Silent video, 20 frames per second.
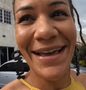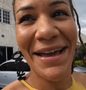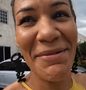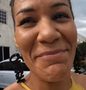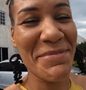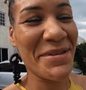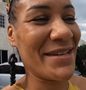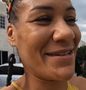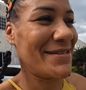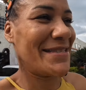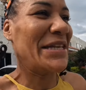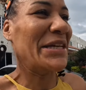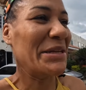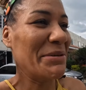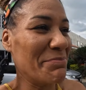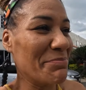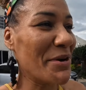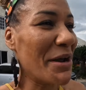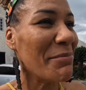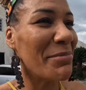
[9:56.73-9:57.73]
I mean, it's not
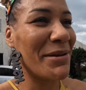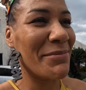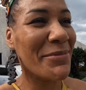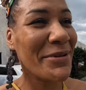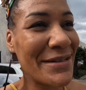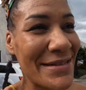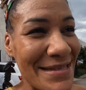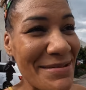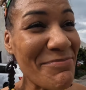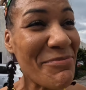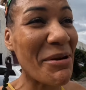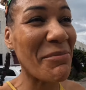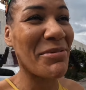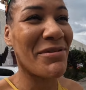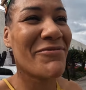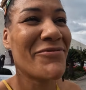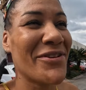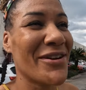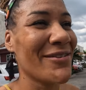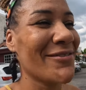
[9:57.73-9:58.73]
a problem, but it's a
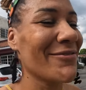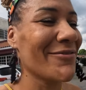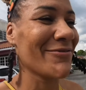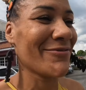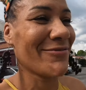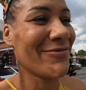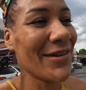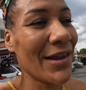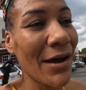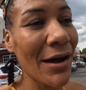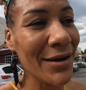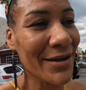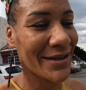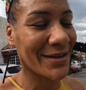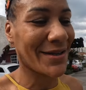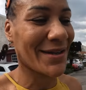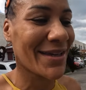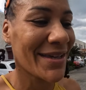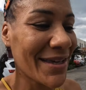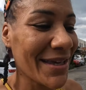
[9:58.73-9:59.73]
problem for
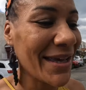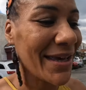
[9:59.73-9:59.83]
vlogging.